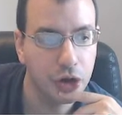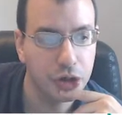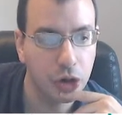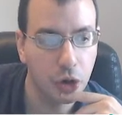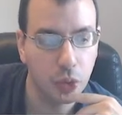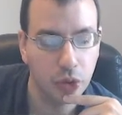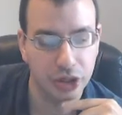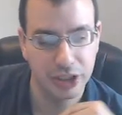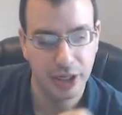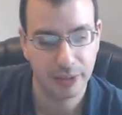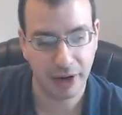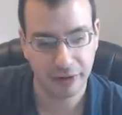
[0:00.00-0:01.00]
total work
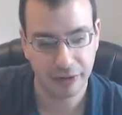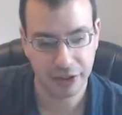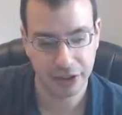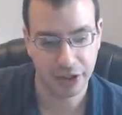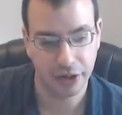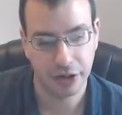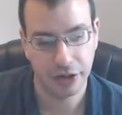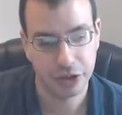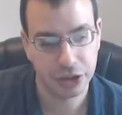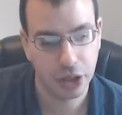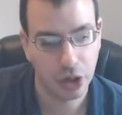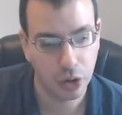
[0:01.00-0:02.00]
done by friction.
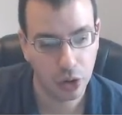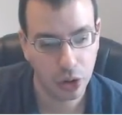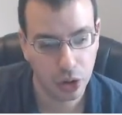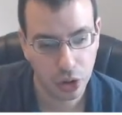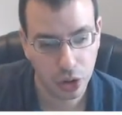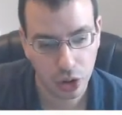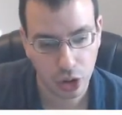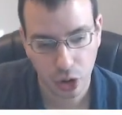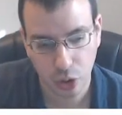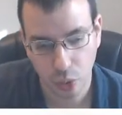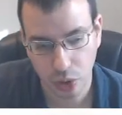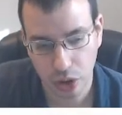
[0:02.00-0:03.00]
So
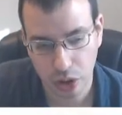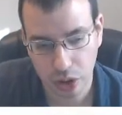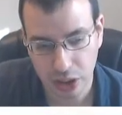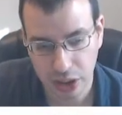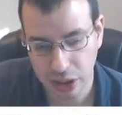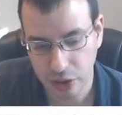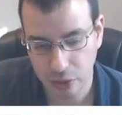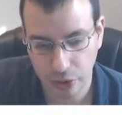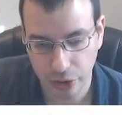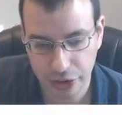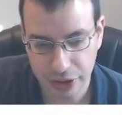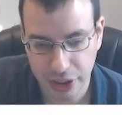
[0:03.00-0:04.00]
work
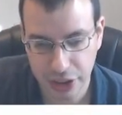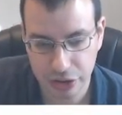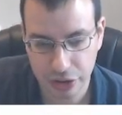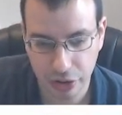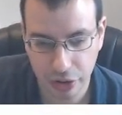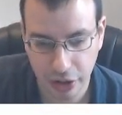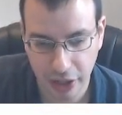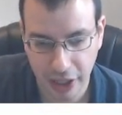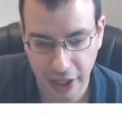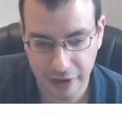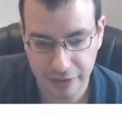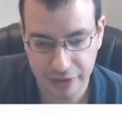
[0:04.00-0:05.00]
equals integral
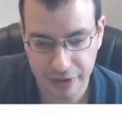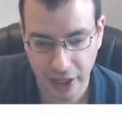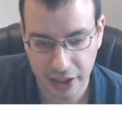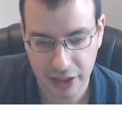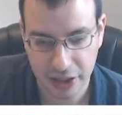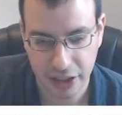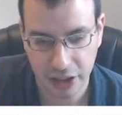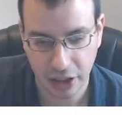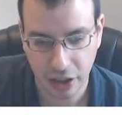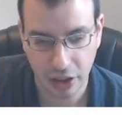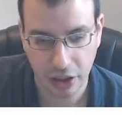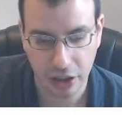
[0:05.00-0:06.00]
f dot
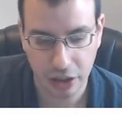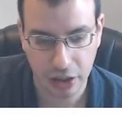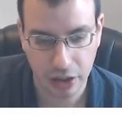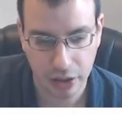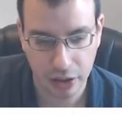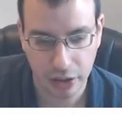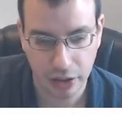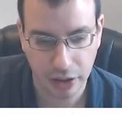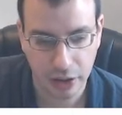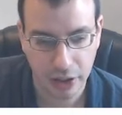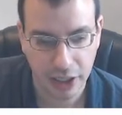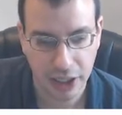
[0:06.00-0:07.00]
dr.
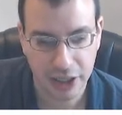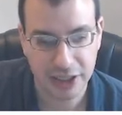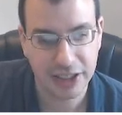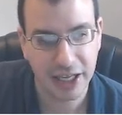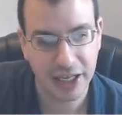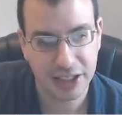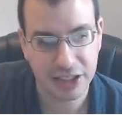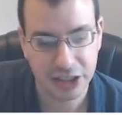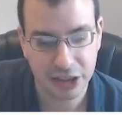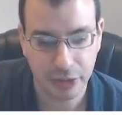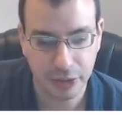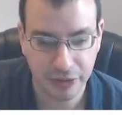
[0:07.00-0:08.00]
In this case, this is
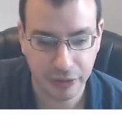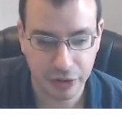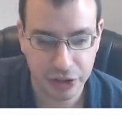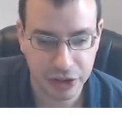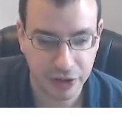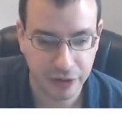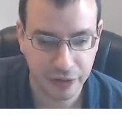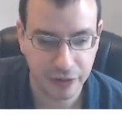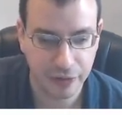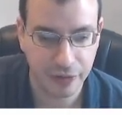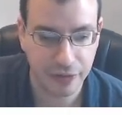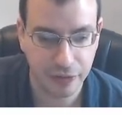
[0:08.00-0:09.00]
going to be force
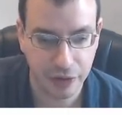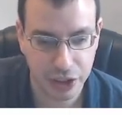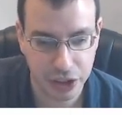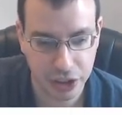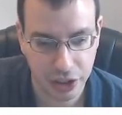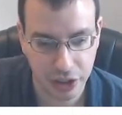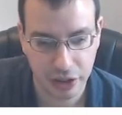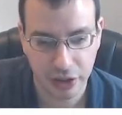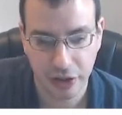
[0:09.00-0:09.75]
friction.